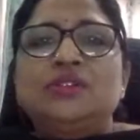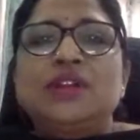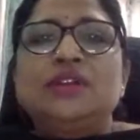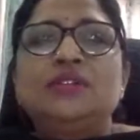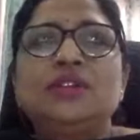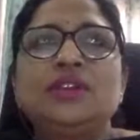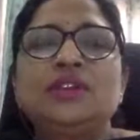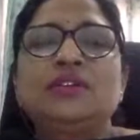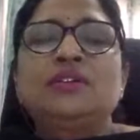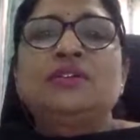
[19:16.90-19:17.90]
So, under
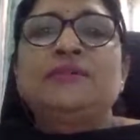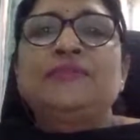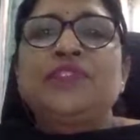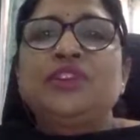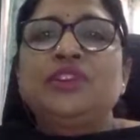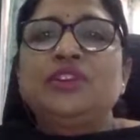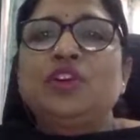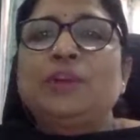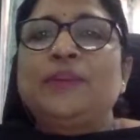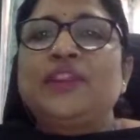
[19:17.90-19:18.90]
the Indian
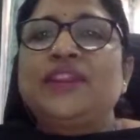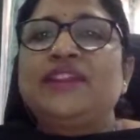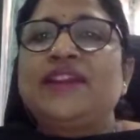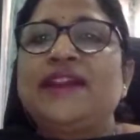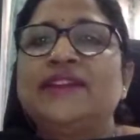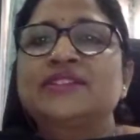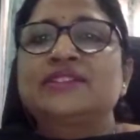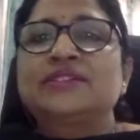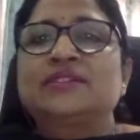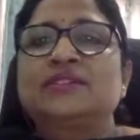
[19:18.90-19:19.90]
Copyright
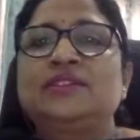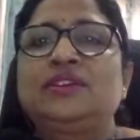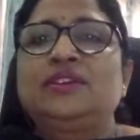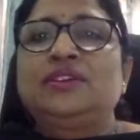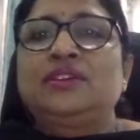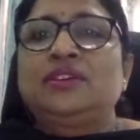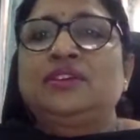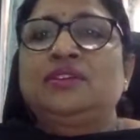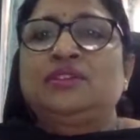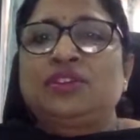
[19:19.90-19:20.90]
Act,
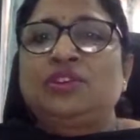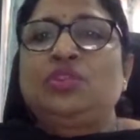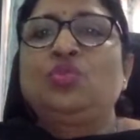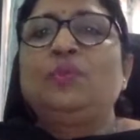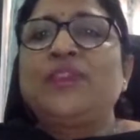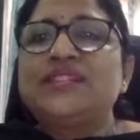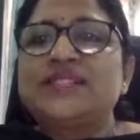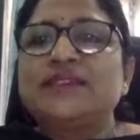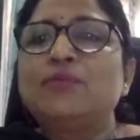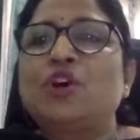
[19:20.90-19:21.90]
the two
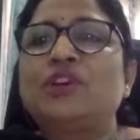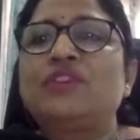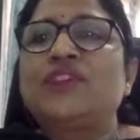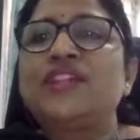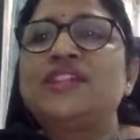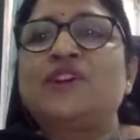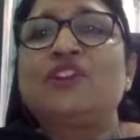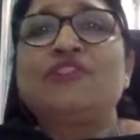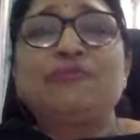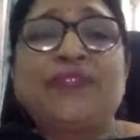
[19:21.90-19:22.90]
basic moral rights,
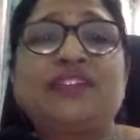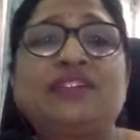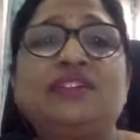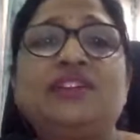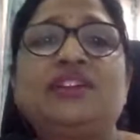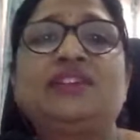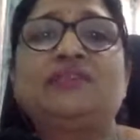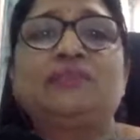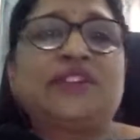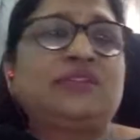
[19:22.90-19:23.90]
one of
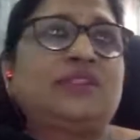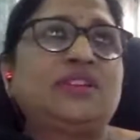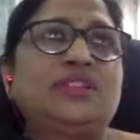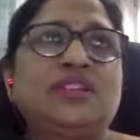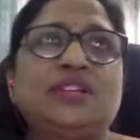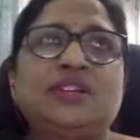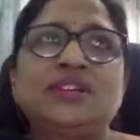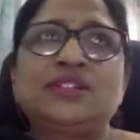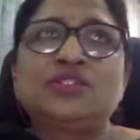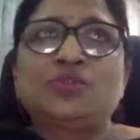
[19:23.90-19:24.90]
paternity. Paternity
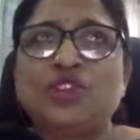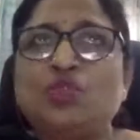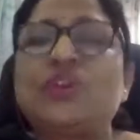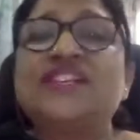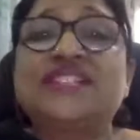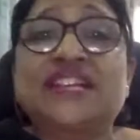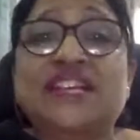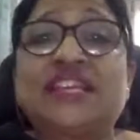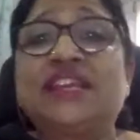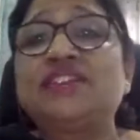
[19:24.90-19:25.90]
is to be known as the
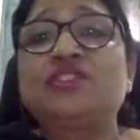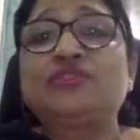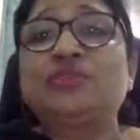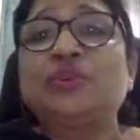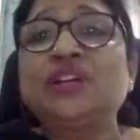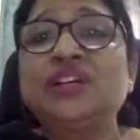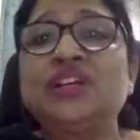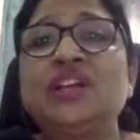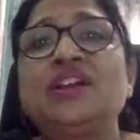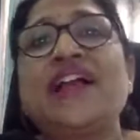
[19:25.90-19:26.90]
creator of the
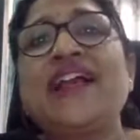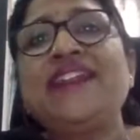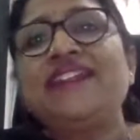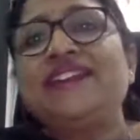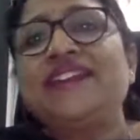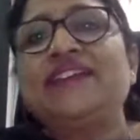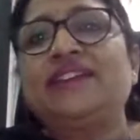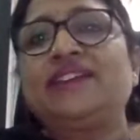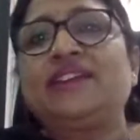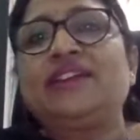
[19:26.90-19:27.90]
work, and
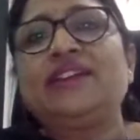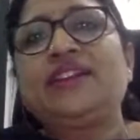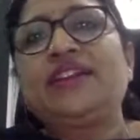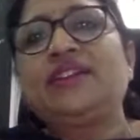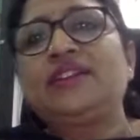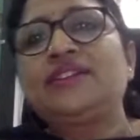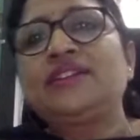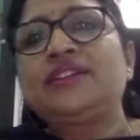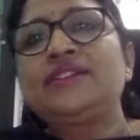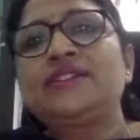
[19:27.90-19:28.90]
integrity.
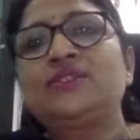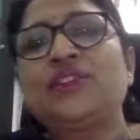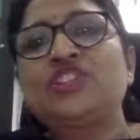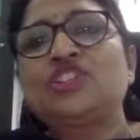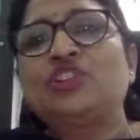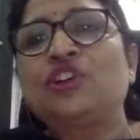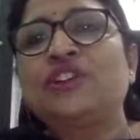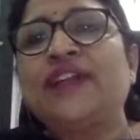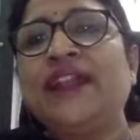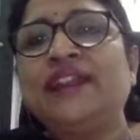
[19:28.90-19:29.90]
Integrity is to
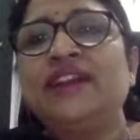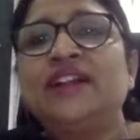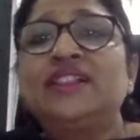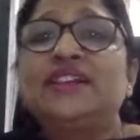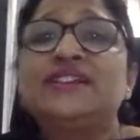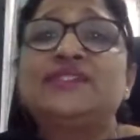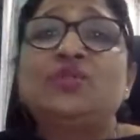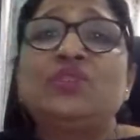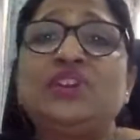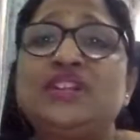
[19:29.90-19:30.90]
ensure that there is
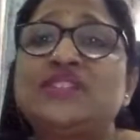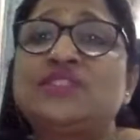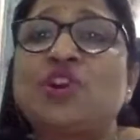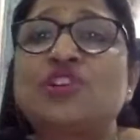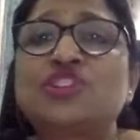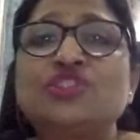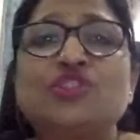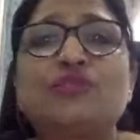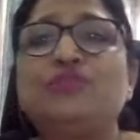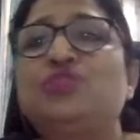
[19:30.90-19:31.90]
no
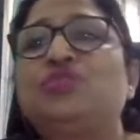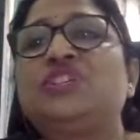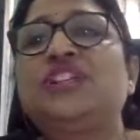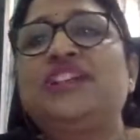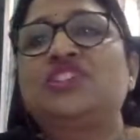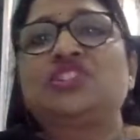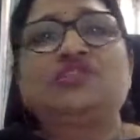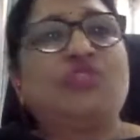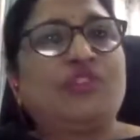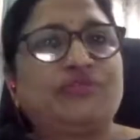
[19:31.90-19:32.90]
distortion or
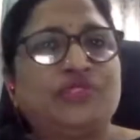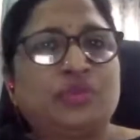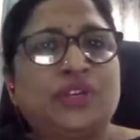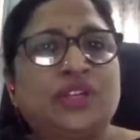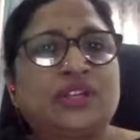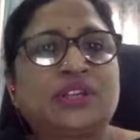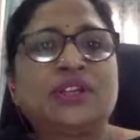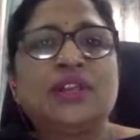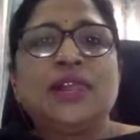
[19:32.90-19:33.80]
mutilation of the work.